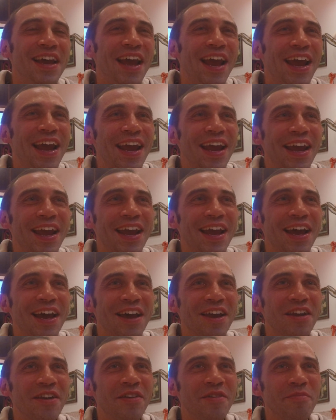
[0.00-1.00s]

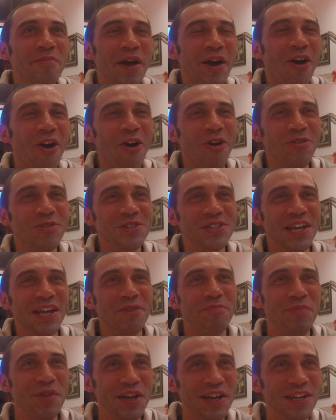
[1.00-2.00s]
and my heart was like
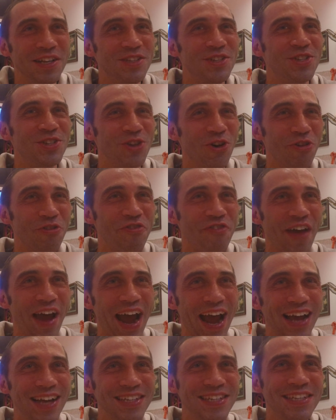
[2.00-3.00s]
beating so
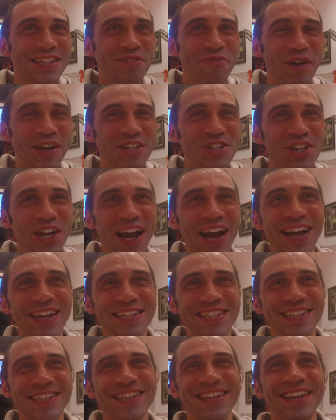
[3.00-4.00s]
fast in my
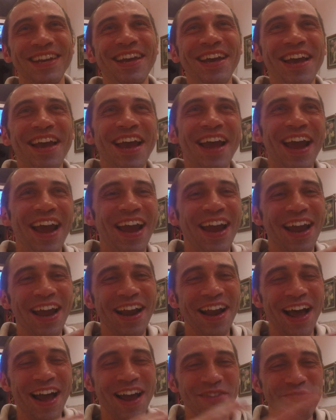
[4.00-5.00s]
chest,
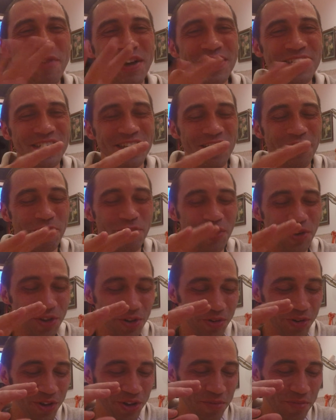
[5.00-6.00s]
and I messed it up really,
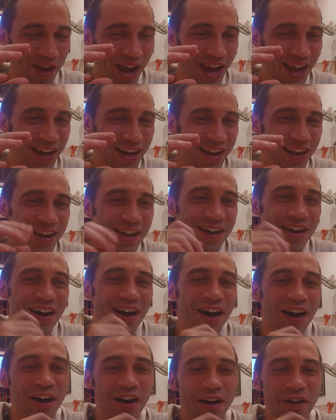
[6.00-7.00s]
really bad.
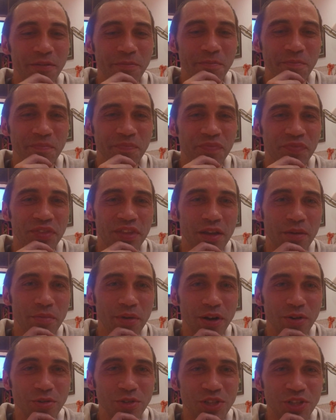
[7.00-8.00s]

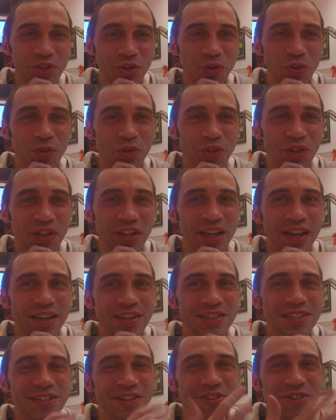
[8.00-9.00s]
But it was a
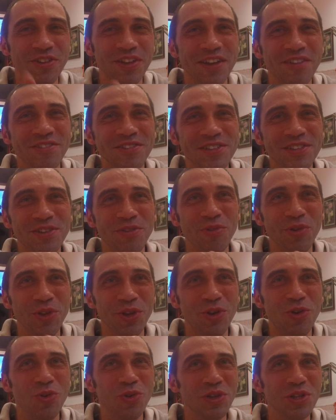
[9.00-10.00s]

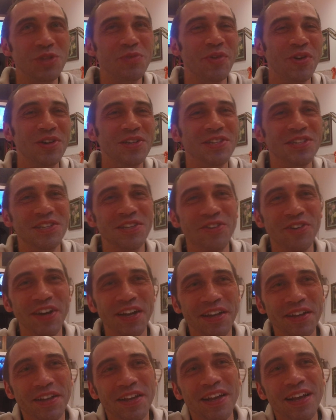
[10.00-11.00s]
really cool experience to do
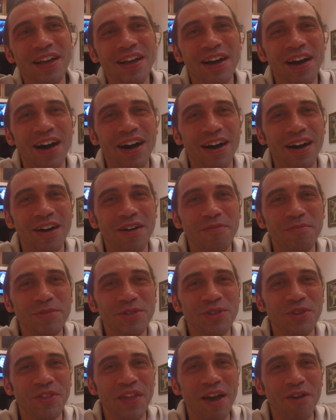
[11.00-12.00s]
it.
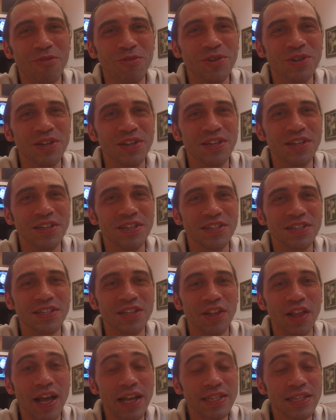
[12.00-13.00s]
So that was
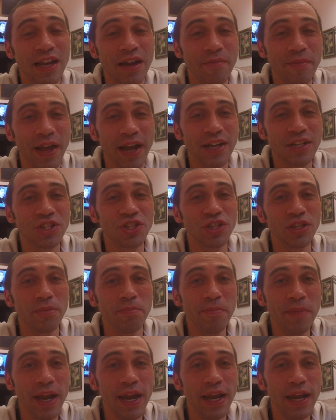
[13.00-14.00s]
the last time that I actually
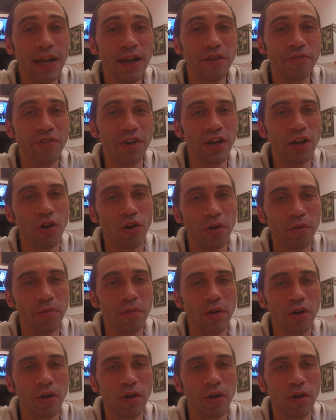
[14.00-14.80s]
made a video or